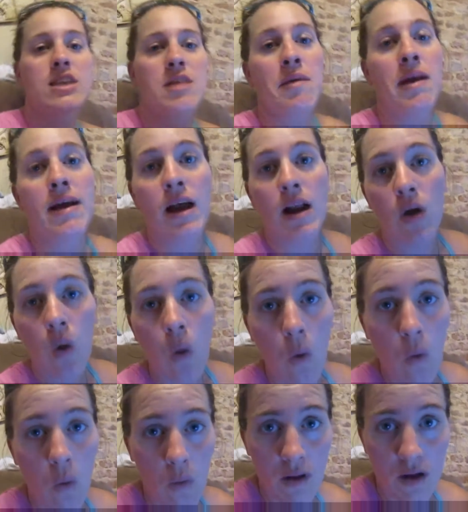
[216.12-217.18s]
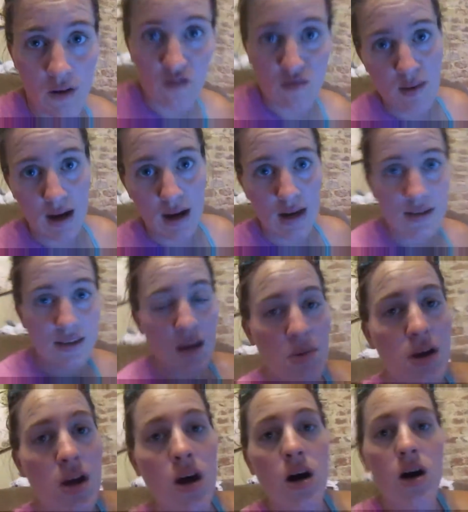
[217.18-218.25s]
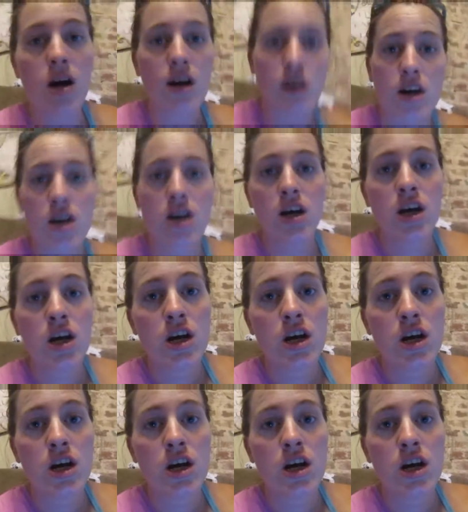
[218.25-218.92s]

somebody got a hold of my debit card.